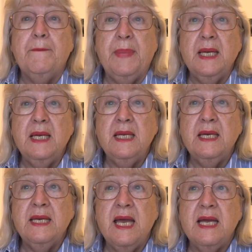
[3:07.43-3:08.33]

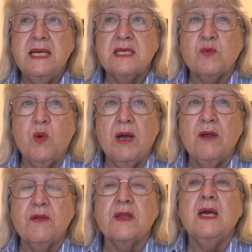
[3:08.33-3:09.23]
billionaires'
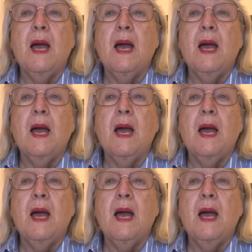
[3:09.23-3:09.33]
wealth